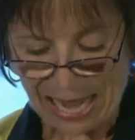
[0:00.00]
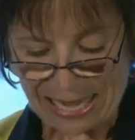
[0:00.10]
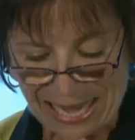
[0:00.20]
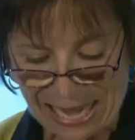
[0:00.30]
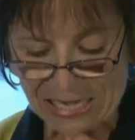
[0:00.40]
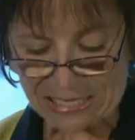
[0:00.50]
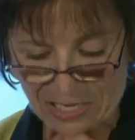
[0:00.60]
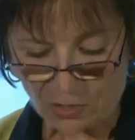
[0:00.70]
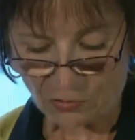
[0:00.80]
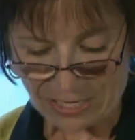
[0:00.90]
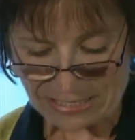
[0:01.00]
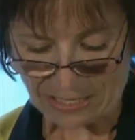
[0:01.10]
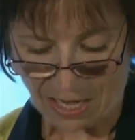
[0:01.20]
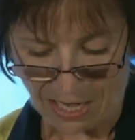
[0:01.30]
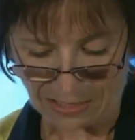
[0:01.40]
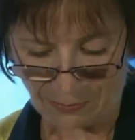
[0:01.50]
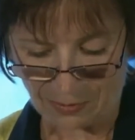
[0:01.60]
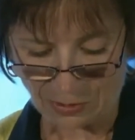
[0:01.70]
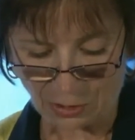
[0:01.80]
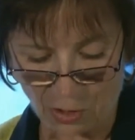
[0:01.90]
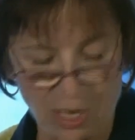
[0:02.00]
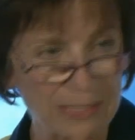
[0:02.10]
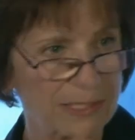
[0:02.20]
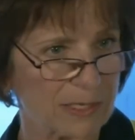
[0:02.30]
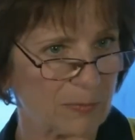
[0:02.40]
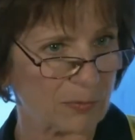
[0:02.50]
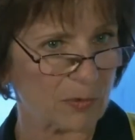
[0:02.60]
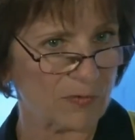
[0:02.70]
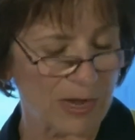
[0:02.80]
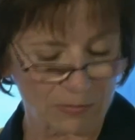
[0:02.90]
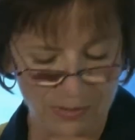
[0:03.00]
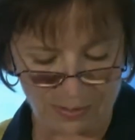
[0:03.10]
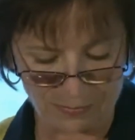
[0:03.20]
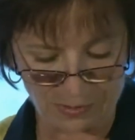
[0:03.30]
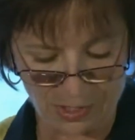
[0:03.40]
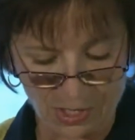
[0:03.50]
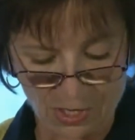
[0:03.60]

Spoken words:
can decrease a hospital's costs and improve outcomes.